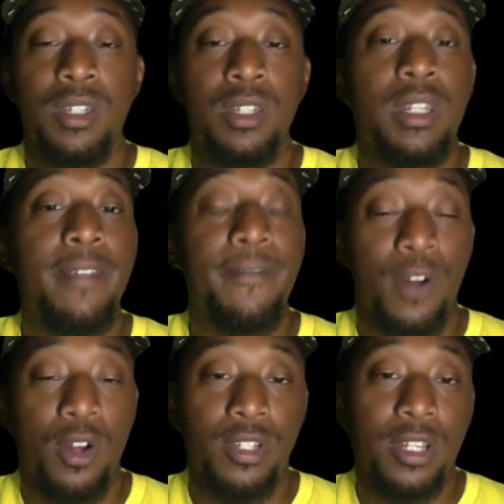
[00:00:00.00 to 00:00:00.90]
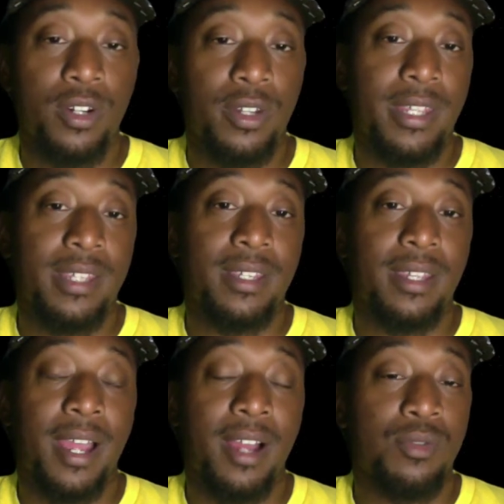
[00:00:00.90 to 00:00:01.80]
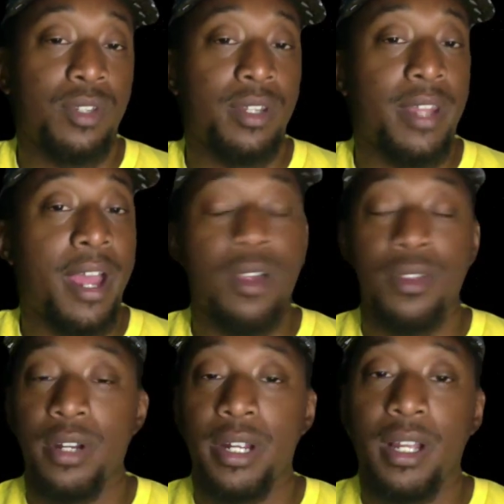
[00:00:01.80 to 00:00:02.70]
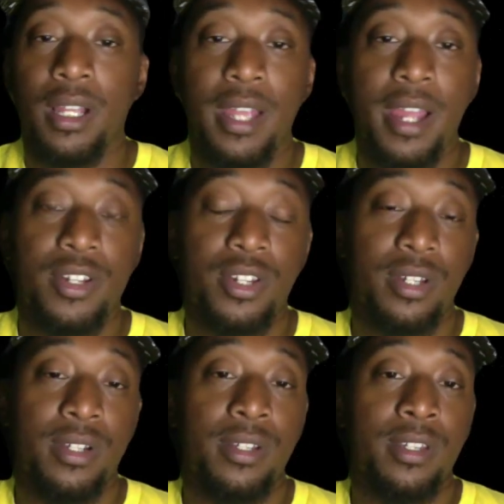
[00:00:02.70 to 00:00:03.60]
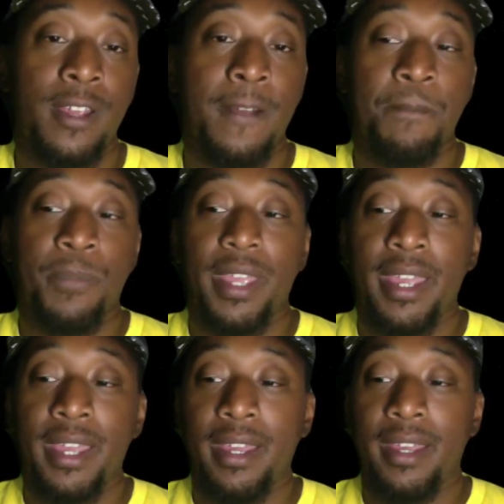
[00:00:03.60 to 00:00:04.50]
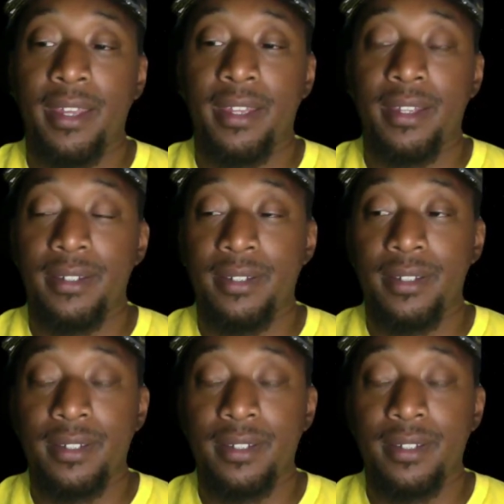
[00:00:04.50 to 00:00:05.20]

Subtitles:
defaulted on these accounts and now they're in collections and